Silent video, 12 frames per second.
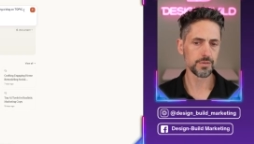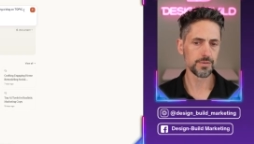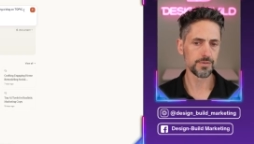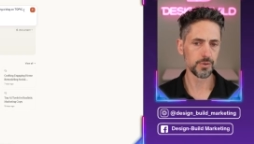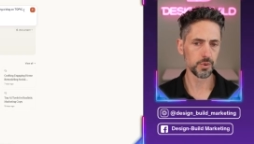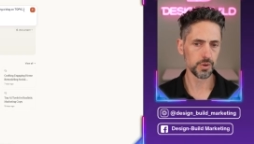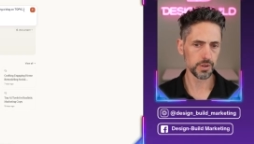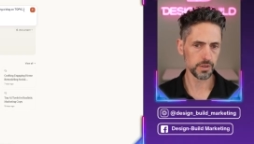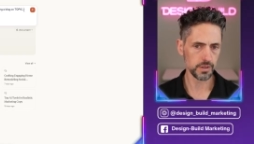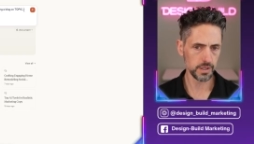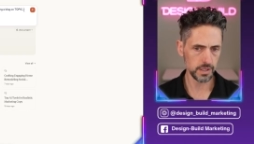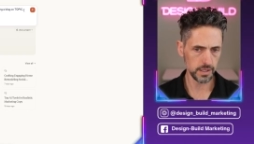for
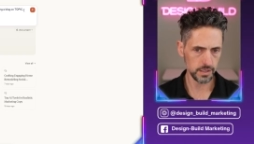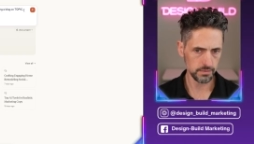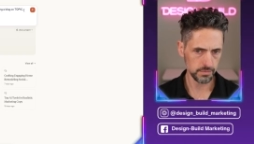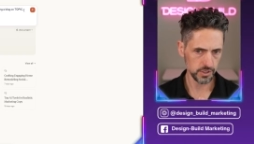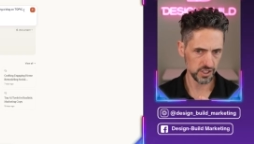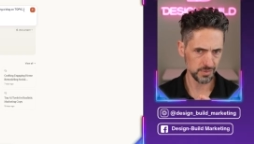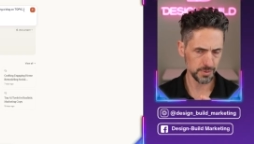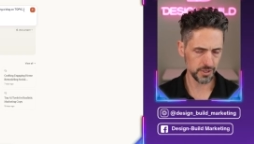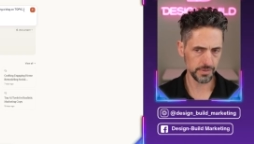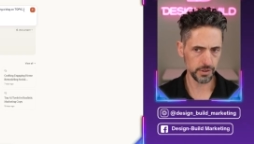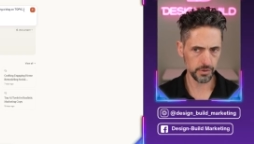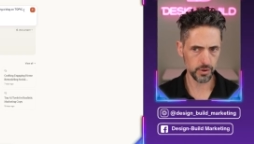the
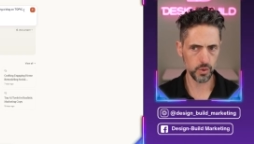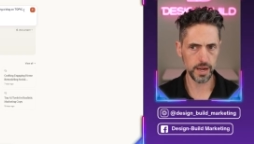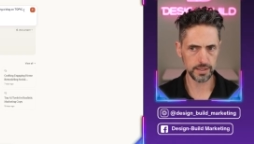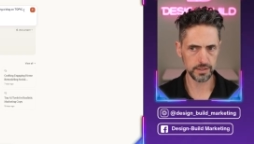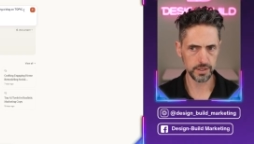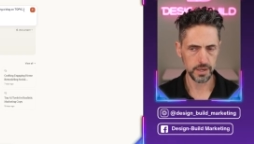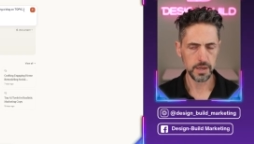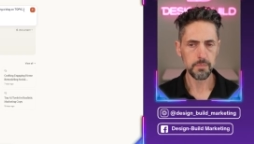specific request.